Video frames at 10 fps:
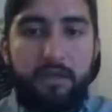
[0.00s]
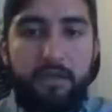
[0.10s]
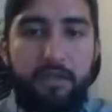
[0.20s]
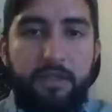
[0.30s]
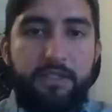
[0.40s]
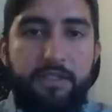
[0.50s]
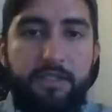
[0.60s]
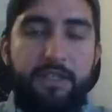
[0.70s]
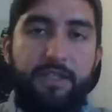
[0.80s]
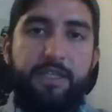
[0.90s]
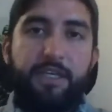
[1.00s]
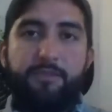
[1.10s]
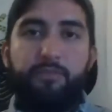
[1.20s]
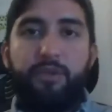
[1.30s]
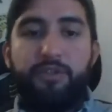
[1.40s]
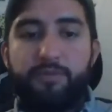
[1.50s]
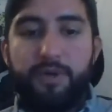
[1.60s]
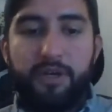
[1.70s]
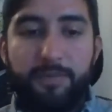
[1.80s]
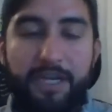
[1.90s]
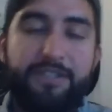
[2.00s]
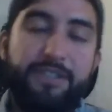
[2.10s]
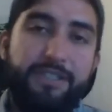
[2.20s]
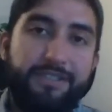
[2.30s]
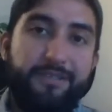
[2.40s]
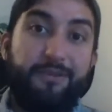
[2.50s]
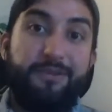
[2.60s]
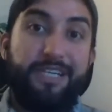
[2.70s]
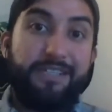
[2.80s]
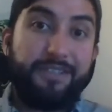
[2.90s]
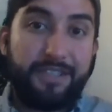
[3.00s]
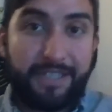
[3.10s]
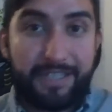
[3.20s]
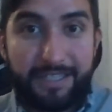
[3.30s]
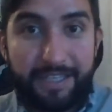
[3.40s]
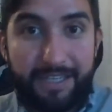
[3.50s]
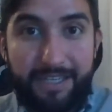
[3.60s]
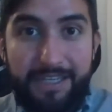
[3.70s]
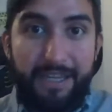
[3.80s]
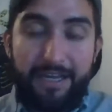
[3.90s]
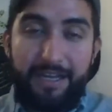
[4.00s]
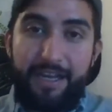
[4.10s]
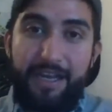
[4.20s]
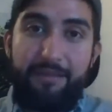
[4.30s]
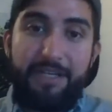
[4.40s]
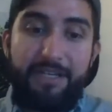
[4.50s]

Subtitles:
that's an excellent point you just brought up. Actually, just the whole scheduling thing of that. Yeah, I mean,